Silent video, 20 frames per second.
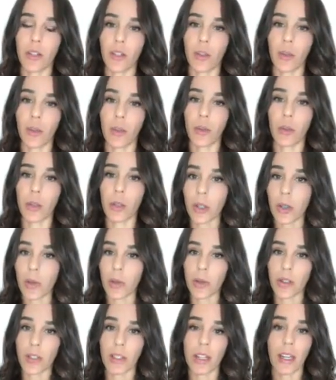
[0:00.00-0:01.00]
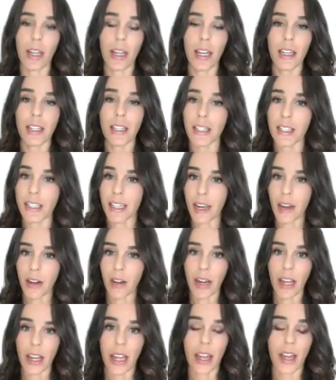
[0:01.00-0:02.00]
to gluten,
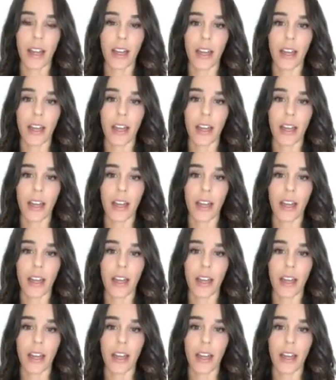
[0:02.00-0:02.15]
dairy,